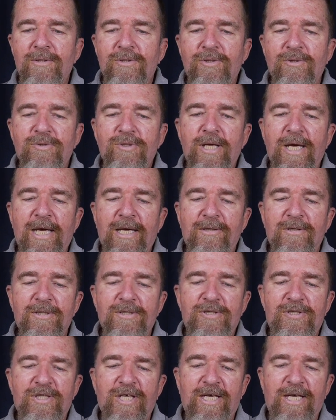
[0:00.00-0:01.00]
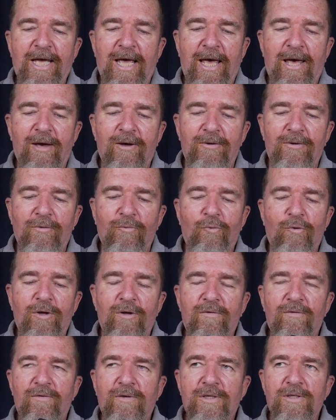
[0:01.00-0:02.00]
to take this thing out
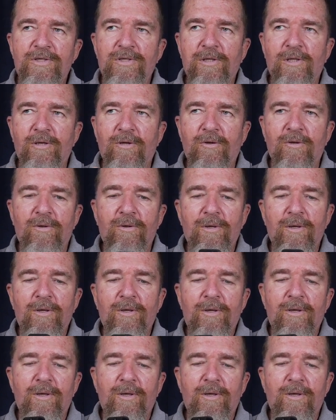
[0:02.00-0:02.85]
with this little